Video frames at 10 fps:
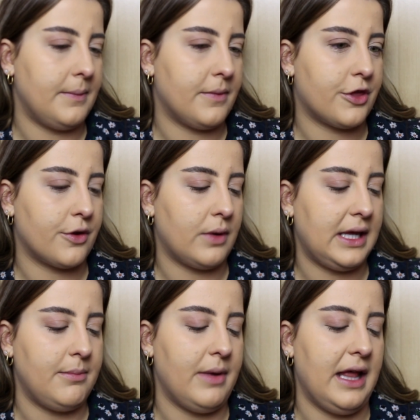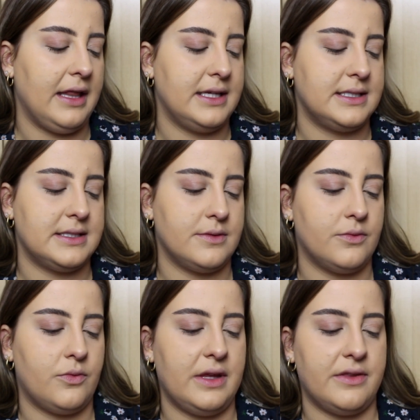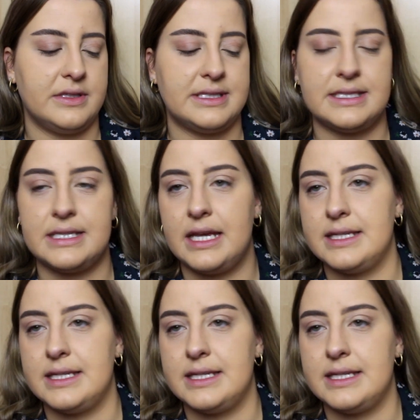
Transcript: 3 palette with Stay